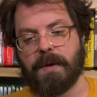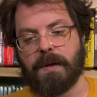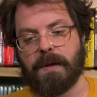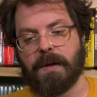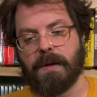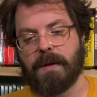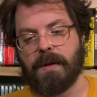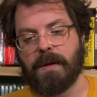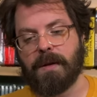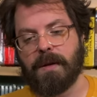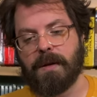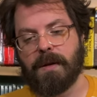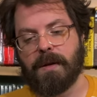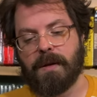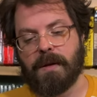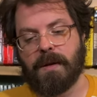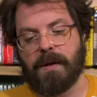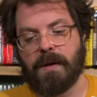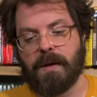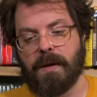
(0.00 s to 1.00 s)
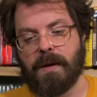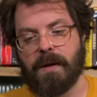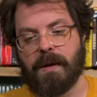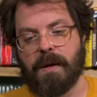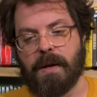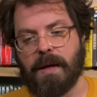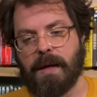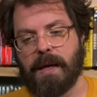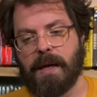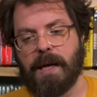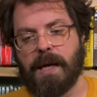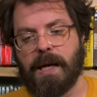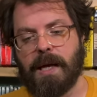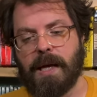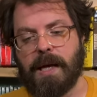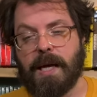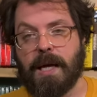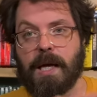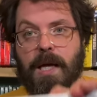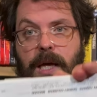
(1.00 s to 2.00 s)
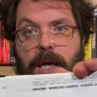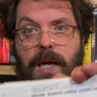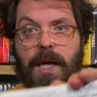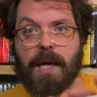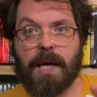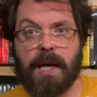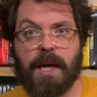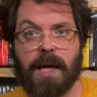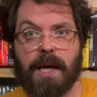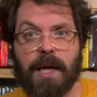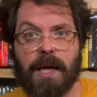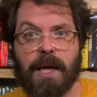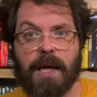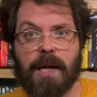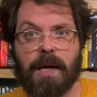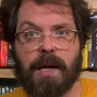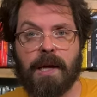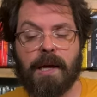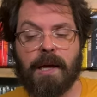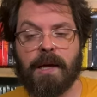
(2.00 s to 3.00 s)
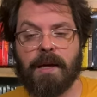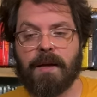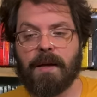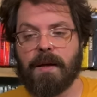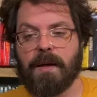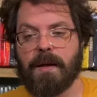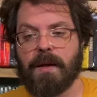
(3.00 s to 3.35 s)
[no speech]